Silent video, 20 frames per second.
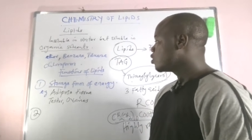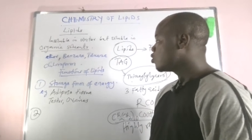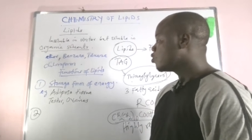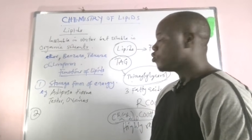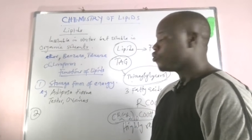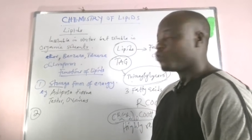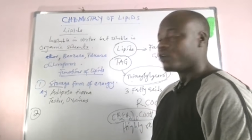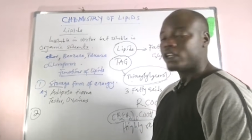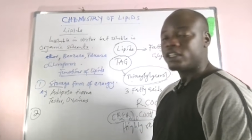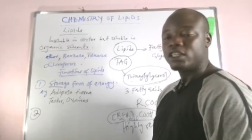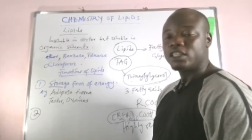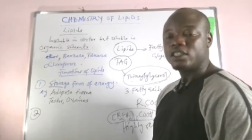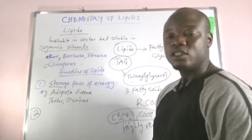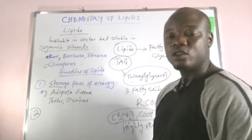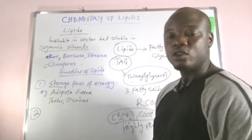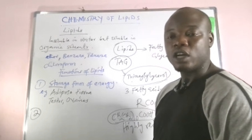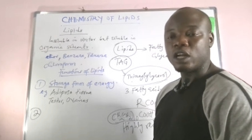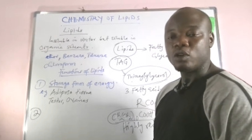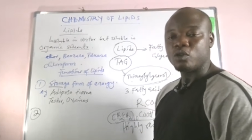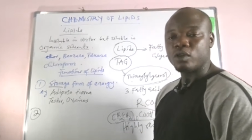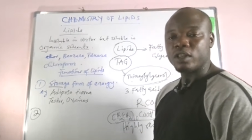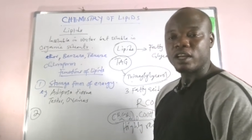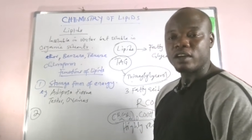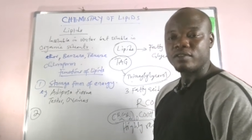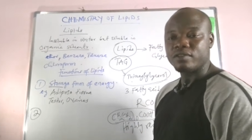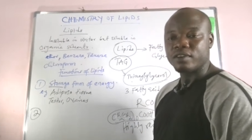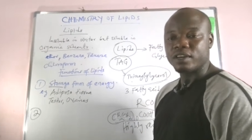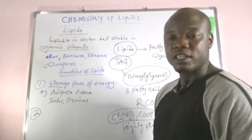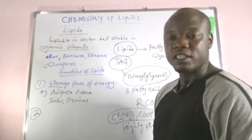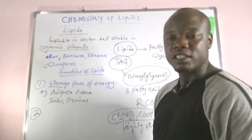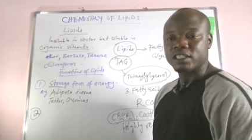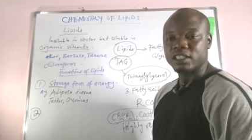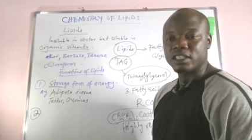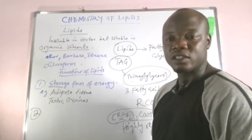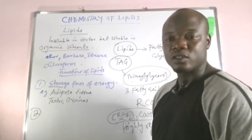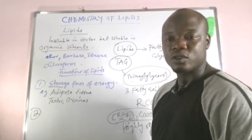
What is another functions?